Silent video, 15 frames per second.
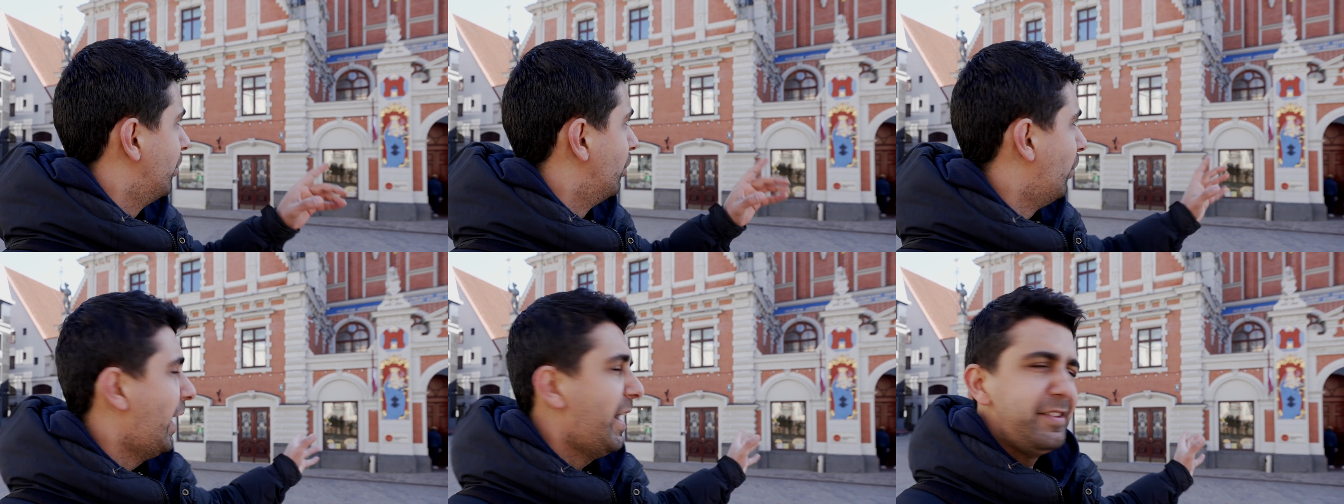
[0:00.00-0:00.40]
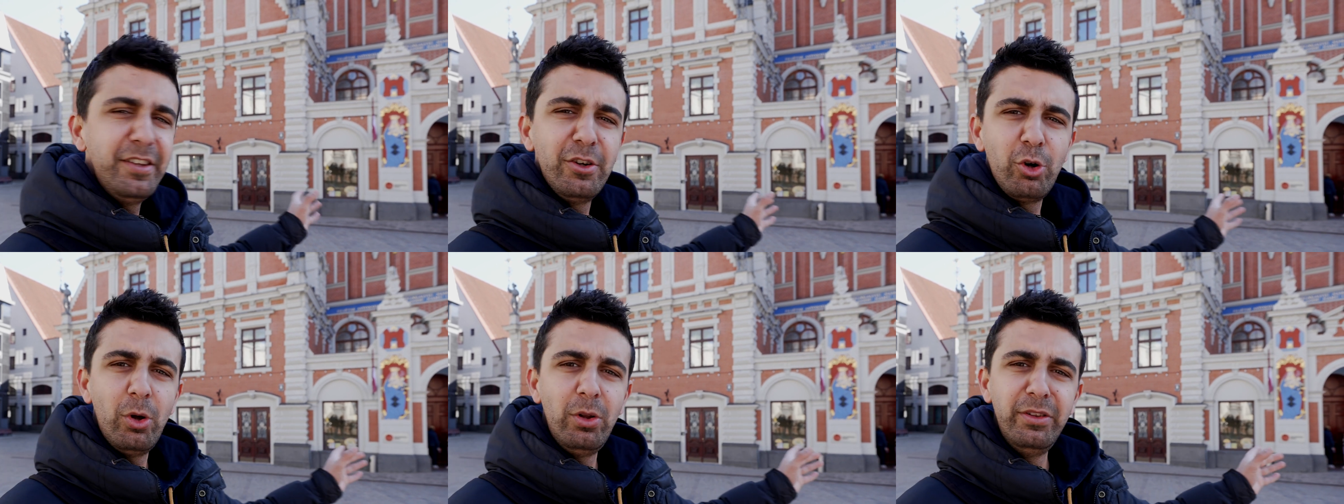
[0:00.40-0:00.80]
why is
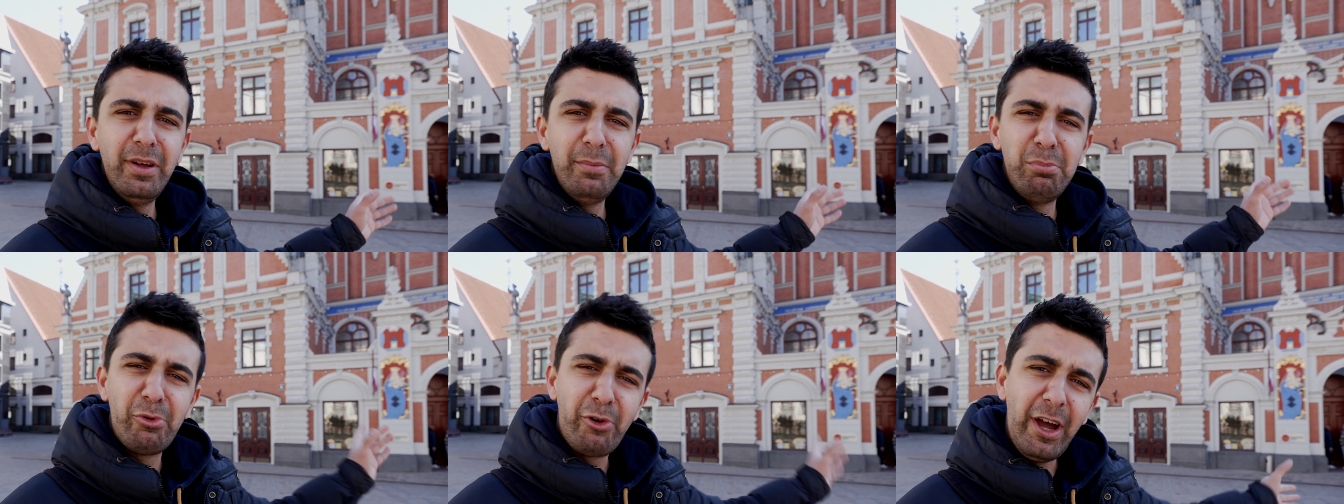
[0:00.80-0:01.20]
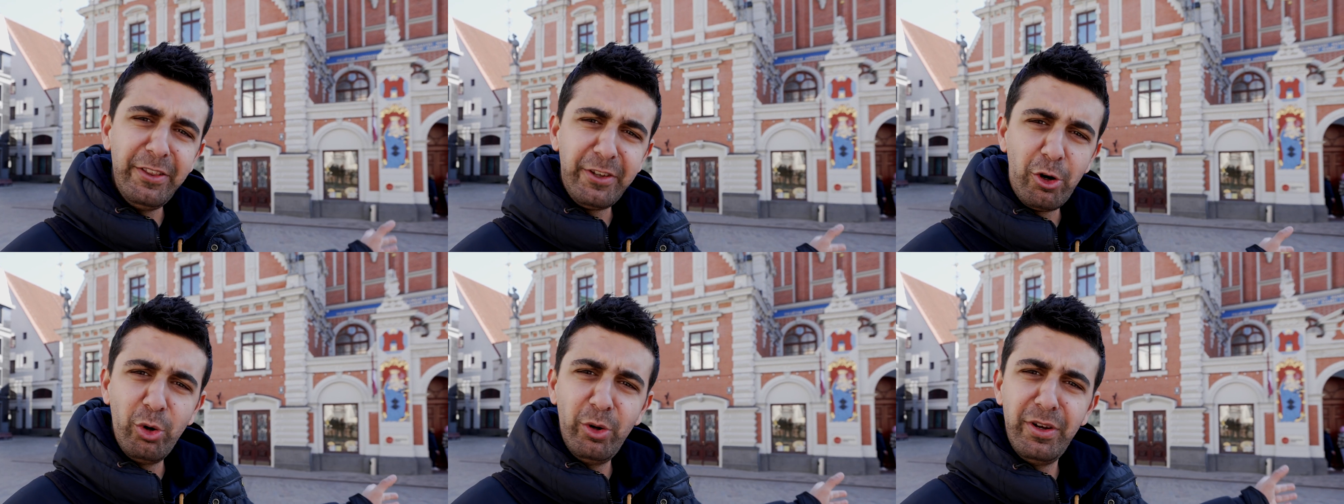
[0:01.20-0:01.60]
it called the
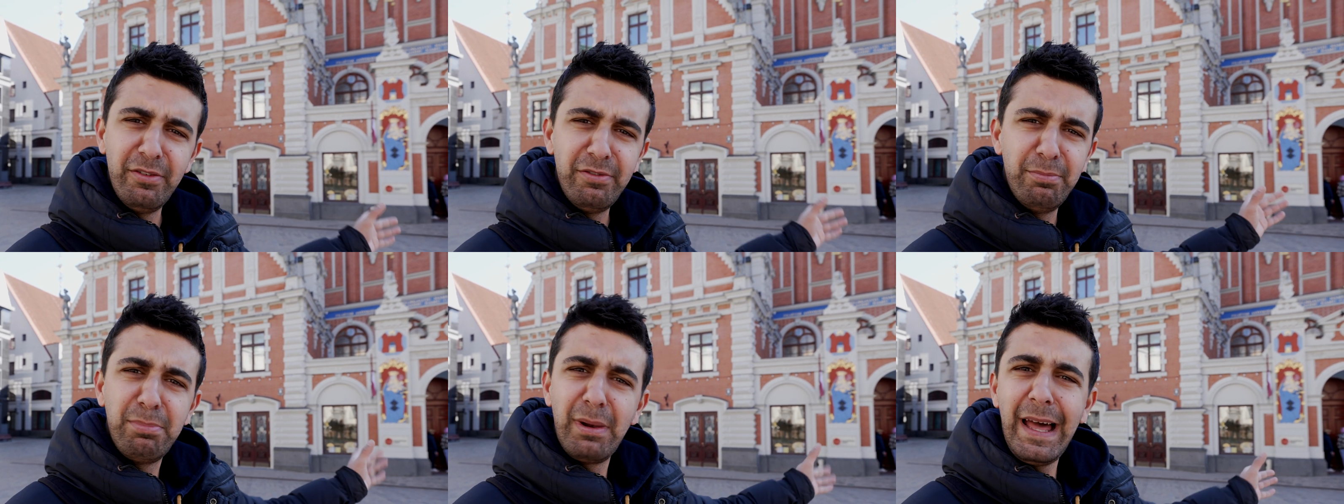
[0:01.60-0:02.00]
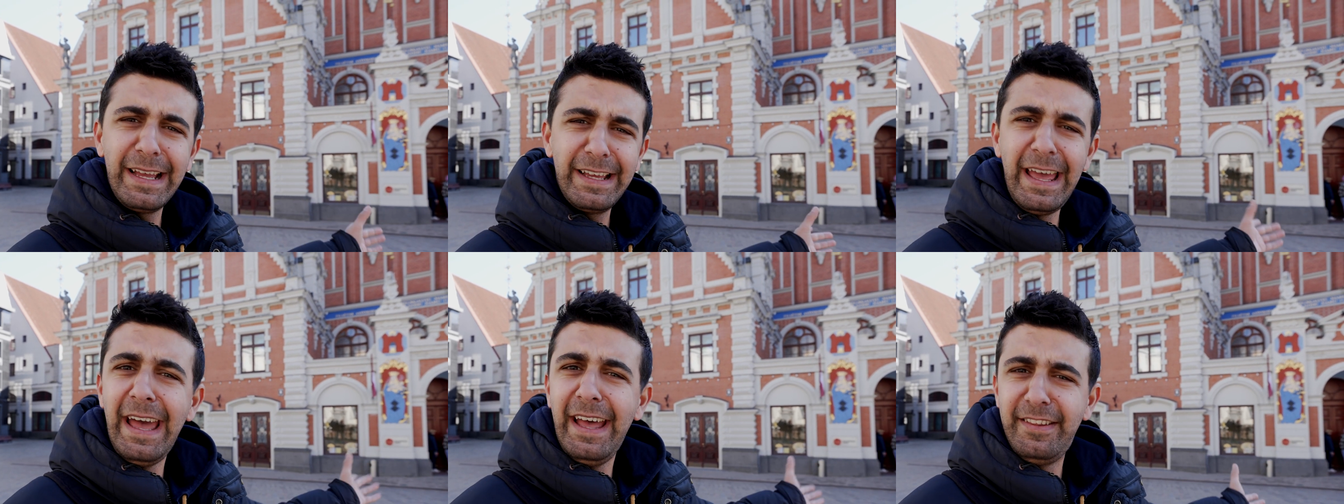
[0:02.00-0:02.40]
Brotherhood of
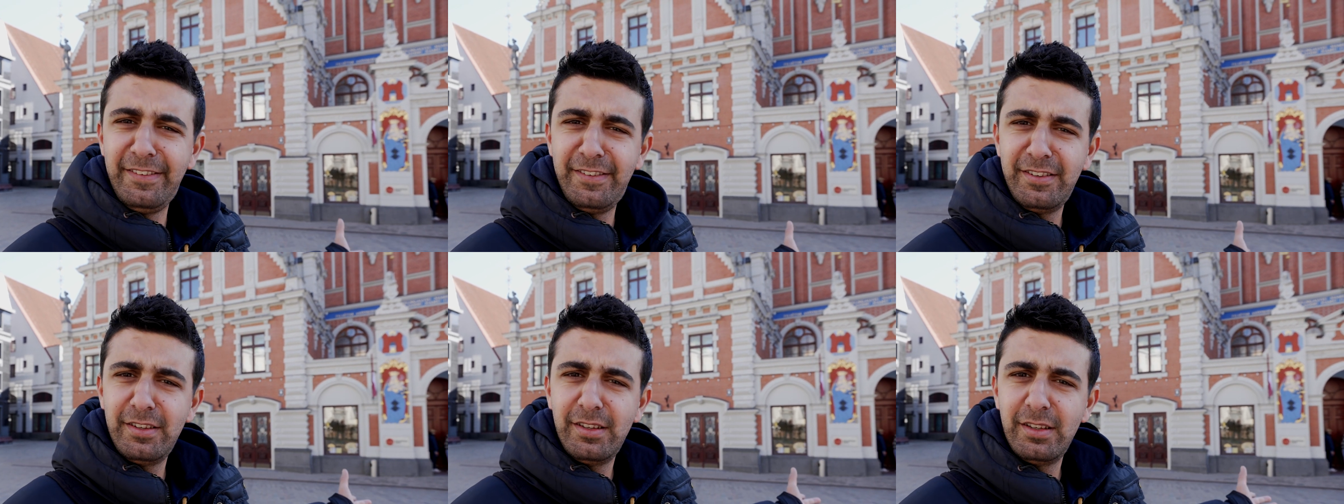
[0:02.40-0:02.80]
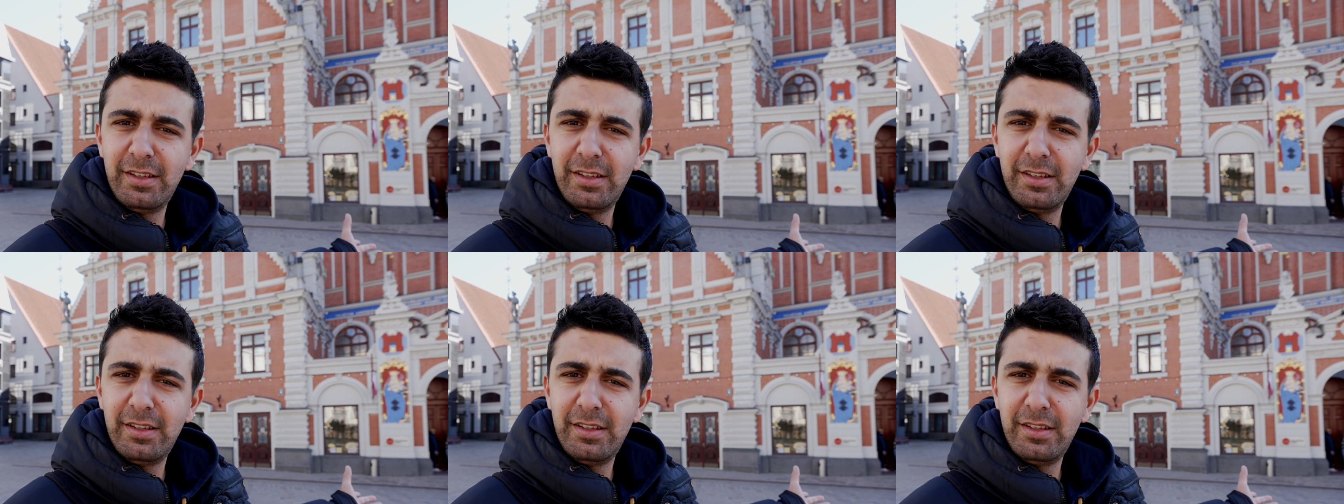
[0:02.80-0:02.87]
Black Heads?